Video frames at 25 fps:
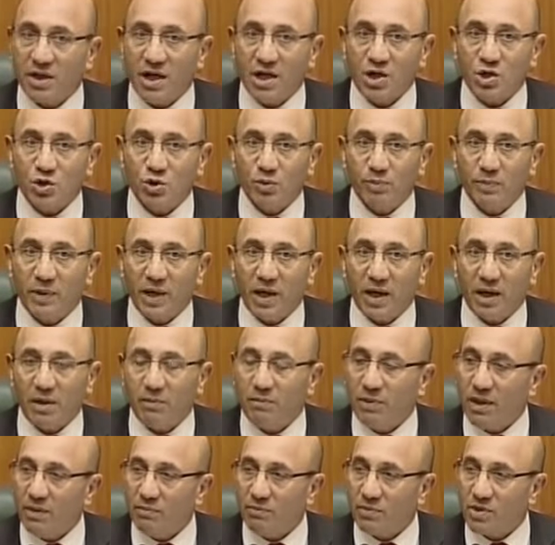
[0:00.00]
of the National
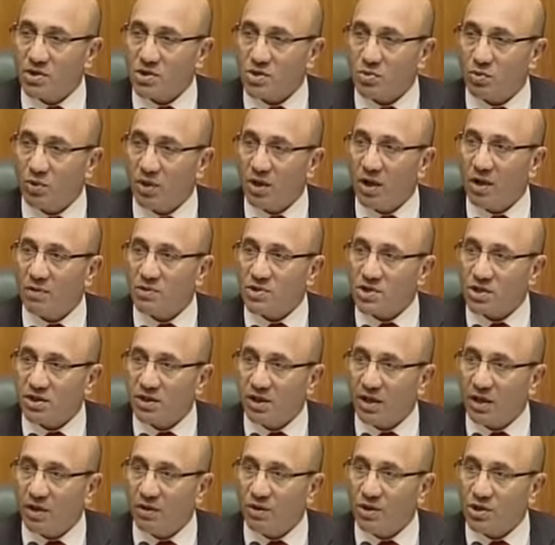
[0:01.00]
Party members when I was
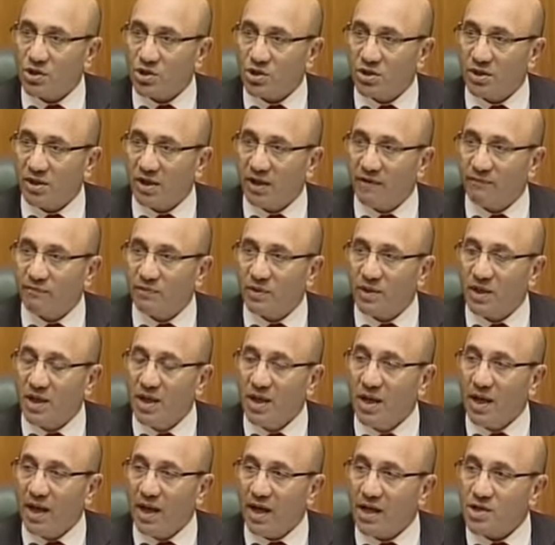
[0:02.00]
in coalition government
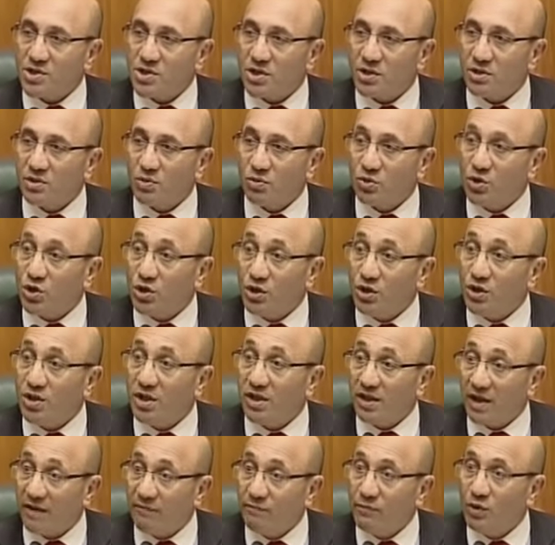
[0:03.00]
as a
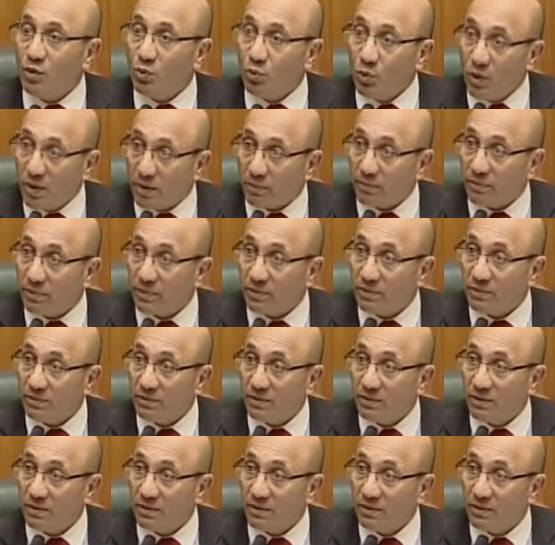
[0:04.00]
junior government whip